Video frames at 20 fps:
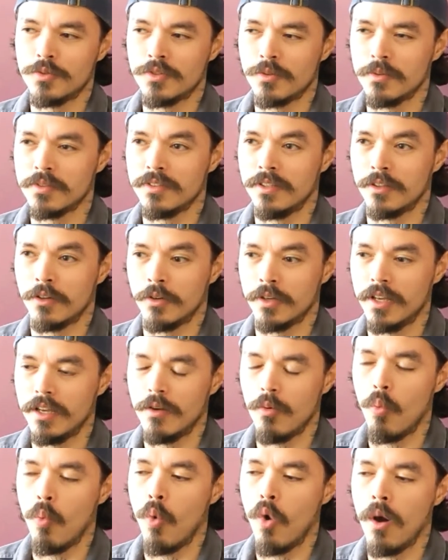So I was like, okay,
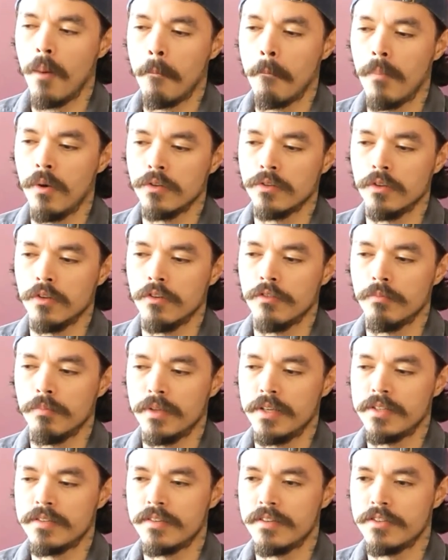what model of
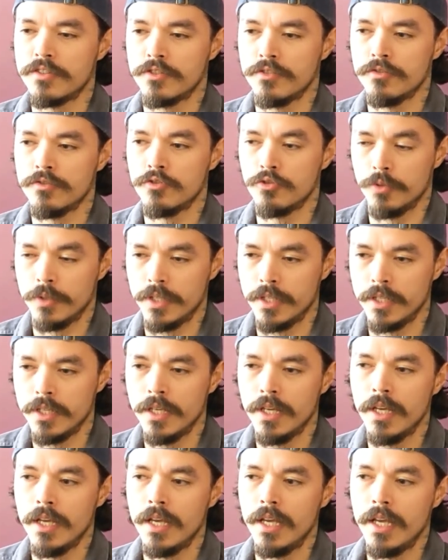PlayStation 3
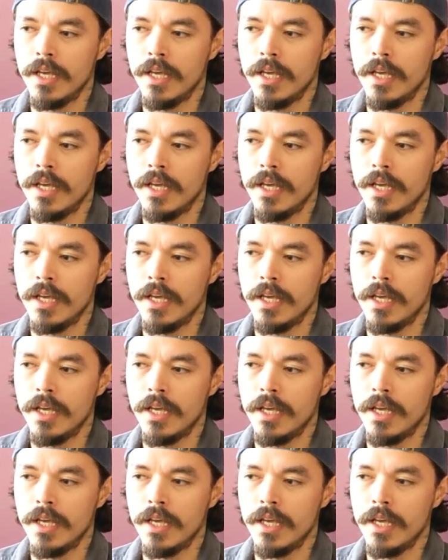